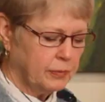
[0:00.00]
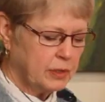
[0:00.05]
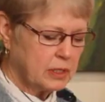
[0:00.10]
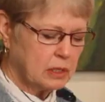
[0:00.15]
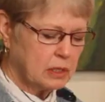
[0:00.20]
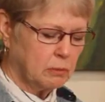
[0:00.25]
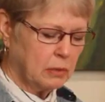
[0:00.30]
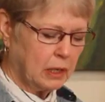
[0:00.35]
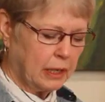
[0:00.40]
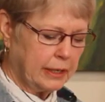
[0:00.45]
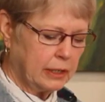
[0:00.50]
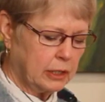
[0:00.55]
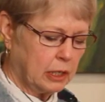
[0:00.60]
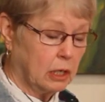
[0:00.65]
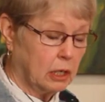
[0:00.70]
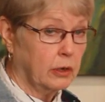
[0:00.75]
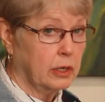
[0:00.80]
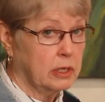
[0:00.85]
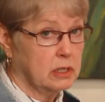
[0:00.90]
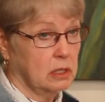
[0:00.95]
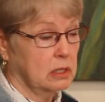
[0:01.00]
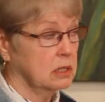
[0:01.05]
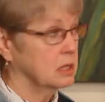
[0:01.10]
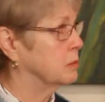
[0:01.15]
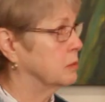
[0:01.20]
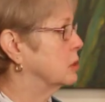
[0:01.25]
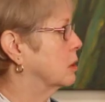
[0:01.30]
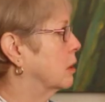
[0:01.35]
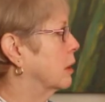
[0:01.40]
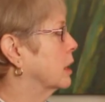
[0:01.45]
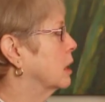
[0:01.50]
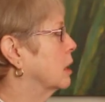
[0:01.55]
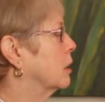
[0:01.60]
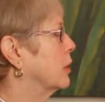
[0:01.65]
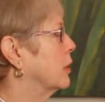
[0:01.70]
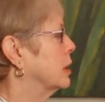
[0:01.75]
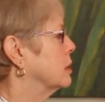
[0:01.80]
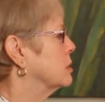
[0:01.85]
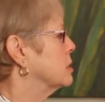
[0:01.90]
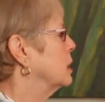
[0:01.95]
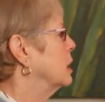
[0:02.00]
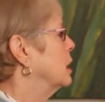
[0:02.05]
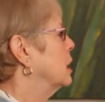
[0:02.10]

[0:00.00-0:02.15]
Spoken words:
some light areas and some dark areas.